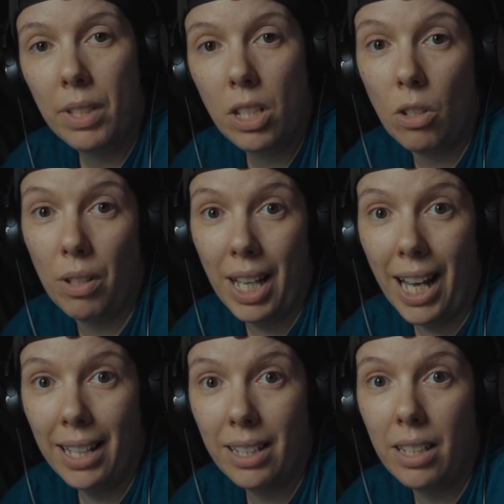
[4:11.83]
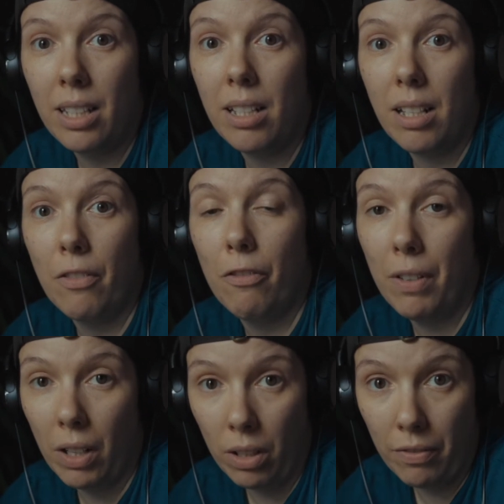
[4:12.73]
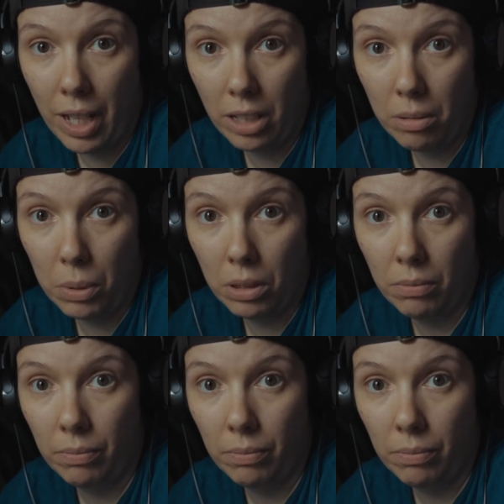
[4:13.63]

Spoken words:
So that is very valuable.